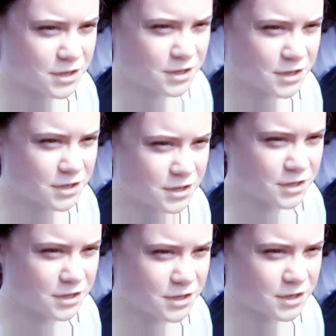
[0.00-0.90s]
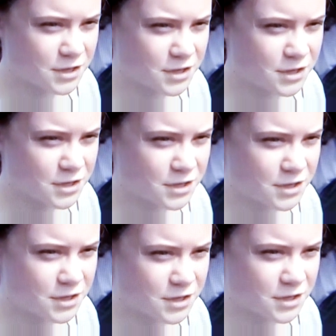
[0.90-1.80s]
carbon dioxide, a
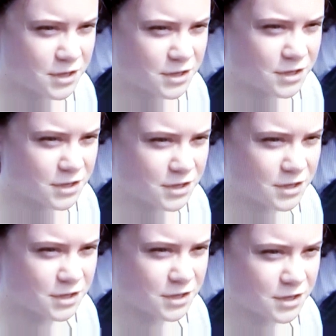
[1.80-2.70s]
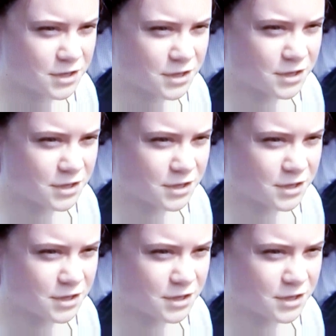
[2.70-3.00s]
huge amount of